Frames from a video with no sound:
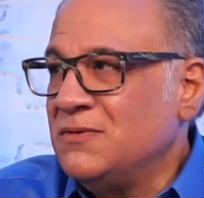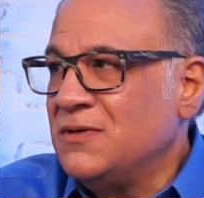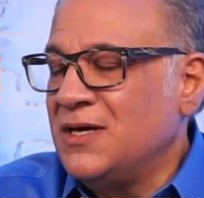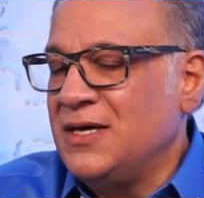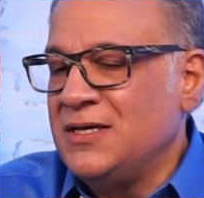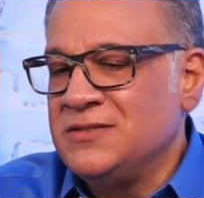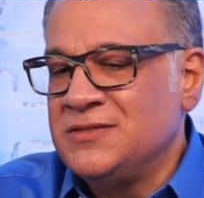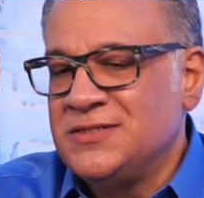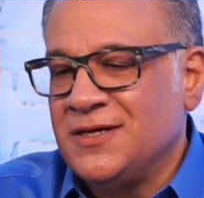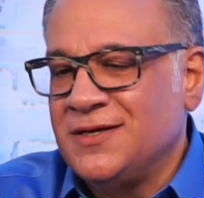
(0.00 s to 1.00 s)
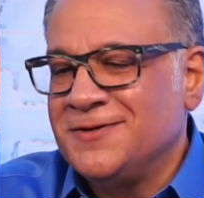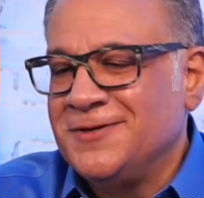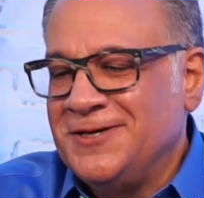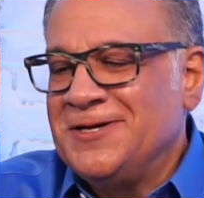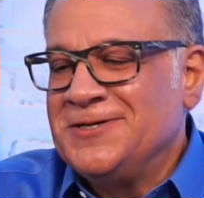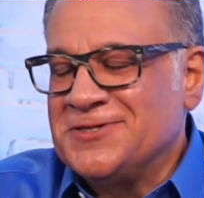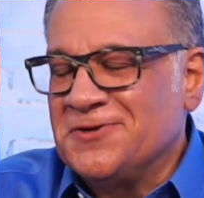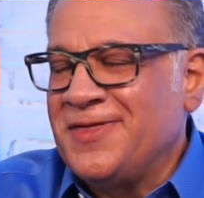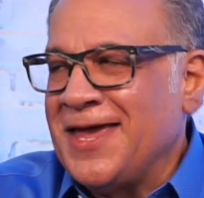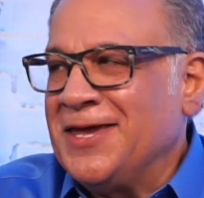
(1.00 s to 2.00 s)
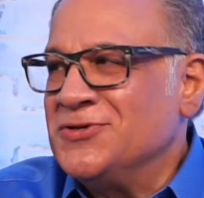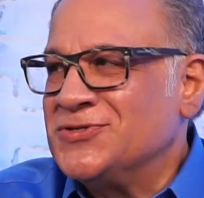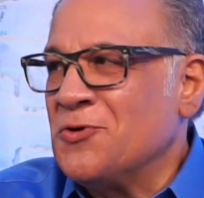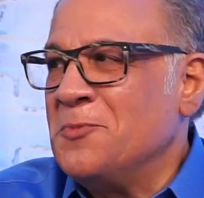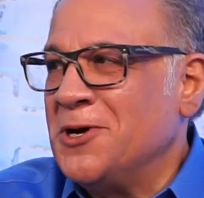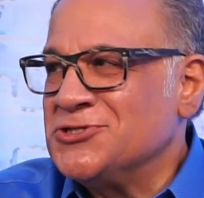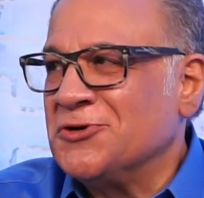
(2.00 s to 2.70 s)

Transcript: And uh, so thank you so much.